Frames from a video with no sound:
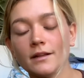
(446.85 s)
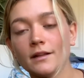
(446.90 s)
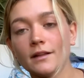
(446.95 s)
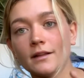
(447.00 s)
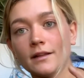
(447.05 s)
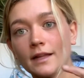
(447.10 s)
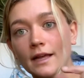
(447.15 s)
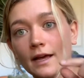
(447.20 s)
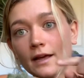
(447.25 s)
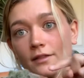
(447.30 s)

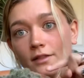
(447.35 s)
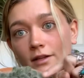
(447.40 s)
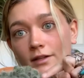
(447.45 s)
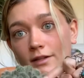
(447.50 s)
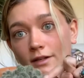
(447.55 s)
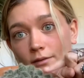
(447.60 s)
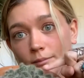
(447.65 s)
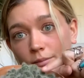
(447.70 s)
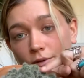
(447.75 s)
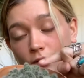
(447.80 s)
yeah, the
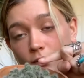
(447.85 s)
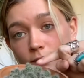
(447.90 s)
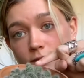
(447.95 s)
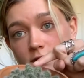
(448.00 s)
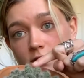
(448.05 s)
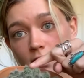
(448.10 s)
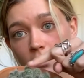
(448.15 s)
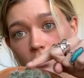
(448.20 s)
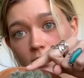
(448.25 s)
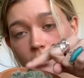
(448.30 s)
little blooms
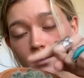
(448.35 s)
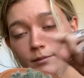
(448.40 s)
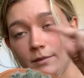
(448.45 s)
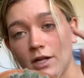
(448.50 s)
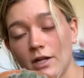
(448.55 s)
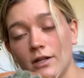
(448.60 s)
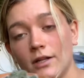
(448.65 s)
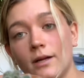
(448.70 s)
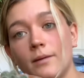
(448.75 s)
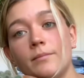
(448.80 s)
that come
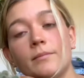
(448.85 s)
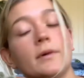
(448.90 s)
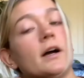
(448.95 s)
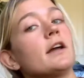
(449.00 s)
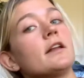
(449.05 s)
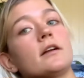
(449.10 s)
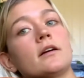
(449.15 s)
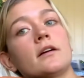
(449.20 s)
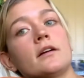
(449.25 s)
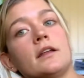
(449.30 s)
all up. Mine
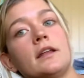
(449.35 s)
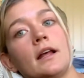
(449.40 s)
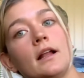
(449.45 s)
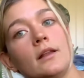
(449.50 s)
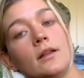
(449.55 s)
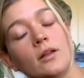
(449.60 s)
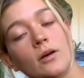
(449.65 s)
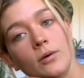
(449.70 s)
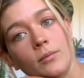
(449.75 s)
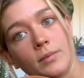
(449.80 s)
are
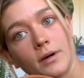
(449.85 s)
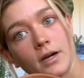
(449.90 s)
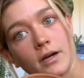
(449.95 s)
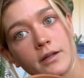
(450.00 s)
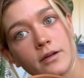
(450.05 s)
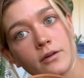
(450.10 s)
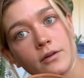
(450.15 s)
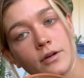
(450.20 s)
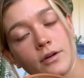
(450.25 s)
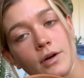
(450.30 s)
yellow, but I
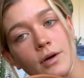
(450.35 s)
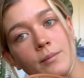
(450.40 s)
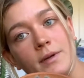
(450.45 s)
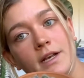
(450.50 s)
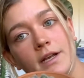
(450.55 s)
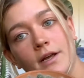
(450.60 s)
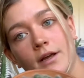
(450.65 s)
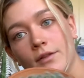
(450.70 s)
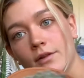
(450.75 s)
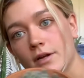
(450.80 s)
don't know how
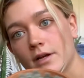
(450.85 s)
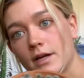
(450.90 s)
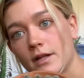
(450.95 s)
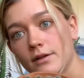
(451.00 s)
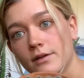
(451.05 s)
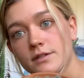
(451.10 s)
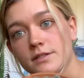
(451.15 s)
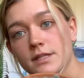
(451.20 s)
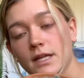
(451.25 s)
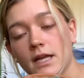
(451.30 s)
many other
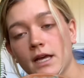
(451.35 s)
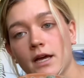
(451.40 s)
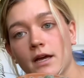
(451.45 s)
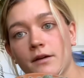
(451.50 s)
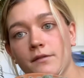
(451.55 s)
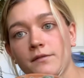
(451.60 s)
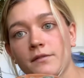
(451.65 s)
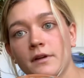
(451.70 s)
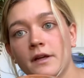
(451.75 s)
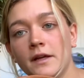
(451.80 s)
colors they have.
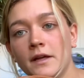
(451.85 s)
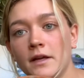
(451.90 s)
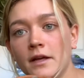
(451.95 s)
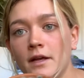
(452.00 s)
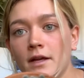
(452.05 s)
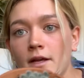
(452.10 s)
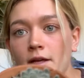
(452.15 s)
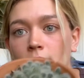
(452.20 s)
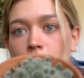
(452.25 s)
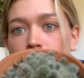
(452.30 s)

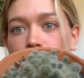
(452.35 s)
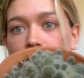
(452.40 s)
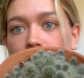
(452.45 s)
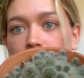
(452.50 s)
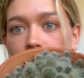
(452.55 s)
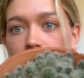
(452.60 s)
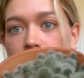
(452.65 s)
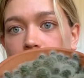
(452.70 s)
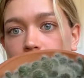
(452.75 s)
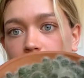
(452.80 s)

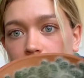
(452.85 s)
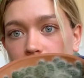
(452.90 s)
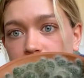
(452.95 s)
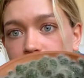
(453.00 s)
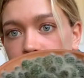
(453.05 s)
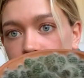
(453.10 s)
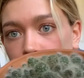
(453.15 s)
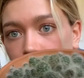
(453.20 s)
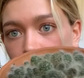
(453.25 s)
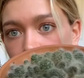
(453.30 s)
But they're
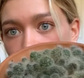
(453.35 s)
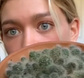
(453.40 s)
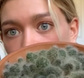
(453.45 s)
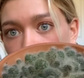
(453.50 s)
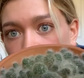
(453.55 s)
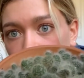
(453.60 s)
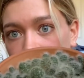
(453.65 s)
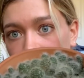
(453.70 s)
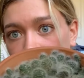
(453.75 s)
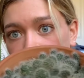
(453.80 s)
slow
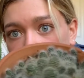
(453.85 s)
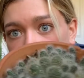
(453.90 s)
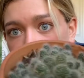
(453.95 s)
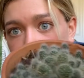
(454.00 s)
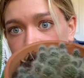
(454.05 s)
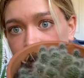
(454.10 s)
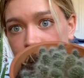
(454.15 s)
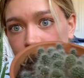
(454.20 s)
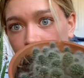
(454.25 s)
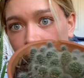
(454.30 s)
growing,
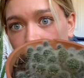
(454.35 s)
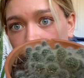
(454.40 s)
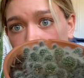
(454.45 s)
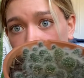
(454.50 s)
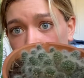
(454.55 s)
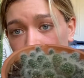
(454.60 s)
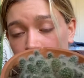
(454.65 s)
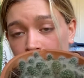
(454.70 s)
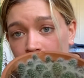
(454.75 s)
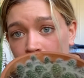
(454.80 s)

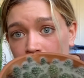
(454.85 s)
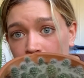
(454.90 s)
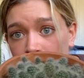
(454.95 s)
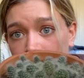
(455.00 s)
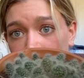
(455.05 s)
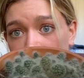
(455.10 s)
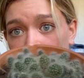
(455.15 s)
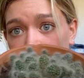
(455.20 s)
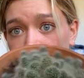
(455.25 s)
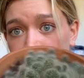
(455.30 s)
so
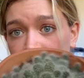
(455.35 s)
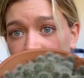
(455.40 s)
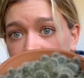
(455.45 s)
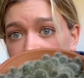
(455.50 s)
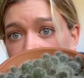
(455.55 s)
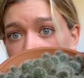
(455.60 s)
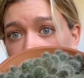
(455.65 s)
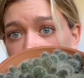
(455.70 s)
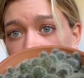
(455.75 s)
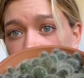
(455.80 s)
they
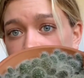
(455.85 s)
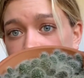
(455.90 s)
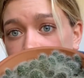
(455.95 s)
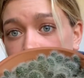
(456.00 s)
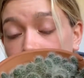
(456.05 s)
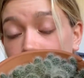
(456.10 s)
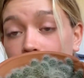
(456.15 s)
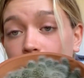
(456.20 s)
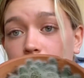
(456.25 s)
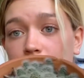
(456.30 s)
take
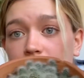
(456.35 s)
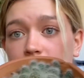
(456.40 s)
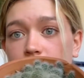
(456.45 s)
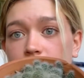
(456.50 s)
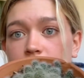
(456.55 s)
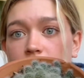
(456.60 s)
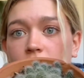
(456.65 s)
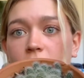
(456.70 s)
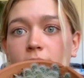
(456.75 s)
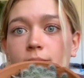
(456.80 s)
a bit of
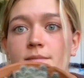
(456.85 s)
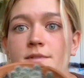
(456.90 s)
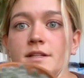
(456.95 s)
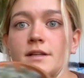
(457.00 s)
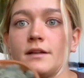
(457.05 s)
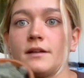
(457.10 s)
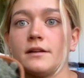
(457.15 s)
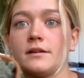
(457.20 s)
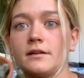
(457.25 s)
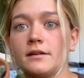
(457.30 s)
time
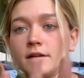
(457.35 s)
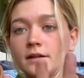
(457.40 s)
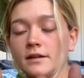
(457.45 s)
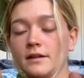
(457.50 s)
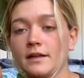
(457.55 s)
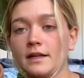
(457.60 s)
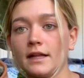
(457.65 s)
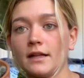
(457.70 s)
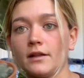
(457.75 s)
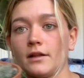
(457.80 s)
to
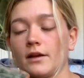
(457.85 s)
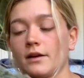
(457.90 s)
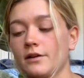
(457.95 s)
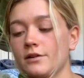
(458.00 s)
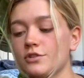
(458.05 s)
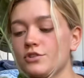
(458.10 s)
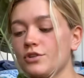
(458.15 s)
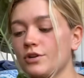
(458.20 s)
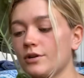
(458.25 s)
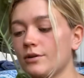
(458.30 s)
get
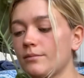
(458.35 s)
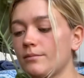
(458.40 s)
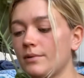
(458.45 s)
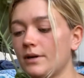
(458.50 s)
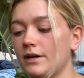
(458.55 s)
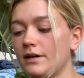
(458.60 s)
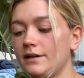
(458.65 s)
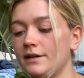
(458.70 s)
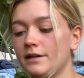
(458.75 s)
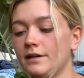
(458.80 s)
larger,
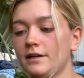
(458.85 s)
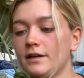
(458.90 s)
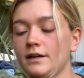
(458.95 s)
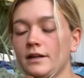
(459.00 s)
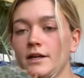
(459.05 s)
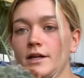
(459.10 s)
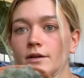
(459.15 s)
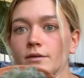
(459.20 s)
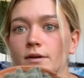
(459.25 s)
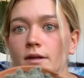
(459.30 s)
but
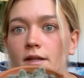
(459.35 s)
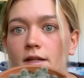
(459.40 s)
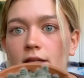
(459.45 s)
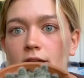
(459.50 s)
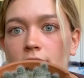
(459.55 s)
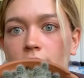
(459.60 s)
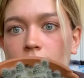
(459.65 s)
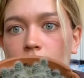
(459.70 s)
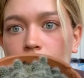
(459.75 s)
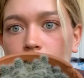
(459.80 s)
really
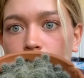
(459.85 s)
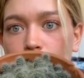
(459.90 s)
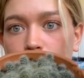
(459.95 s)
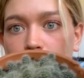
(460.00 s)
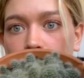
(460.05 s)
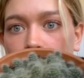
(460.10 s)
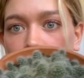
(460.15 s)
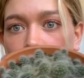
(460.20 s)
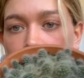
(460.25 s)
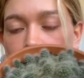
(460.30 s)
cute,
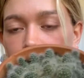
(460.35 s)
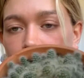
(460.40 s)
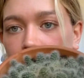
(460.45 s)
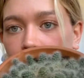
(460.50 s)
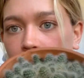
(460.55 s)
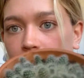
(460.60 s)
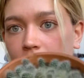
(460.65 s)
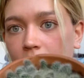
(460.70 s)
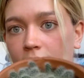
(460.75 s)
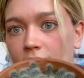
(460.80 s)

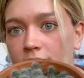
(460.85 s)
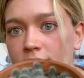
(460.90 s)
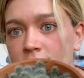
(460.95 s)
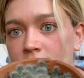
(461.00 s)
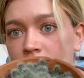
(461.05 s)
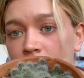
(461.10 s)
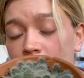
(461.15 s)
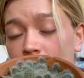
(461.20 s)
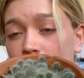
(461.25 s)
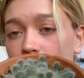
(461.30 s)
compact.
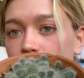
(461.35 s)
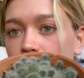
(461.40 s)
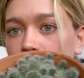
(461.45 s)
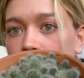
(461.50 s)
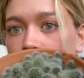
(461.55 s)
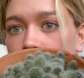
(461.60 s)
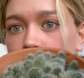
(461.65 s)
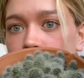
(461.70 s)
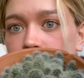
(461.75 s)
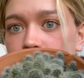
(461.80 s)
The
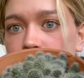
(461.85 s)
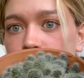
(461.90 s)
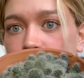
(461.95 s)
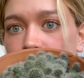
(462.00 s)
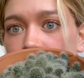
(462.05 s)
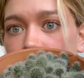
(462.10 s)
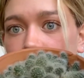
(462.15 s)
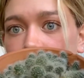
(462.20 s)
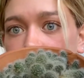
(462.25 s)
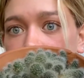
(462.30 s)
flowers
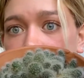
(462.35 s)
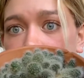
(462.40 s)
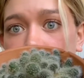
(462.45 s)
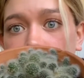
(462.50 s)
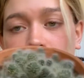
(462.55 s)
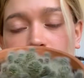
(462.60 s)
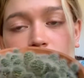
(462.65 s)
make it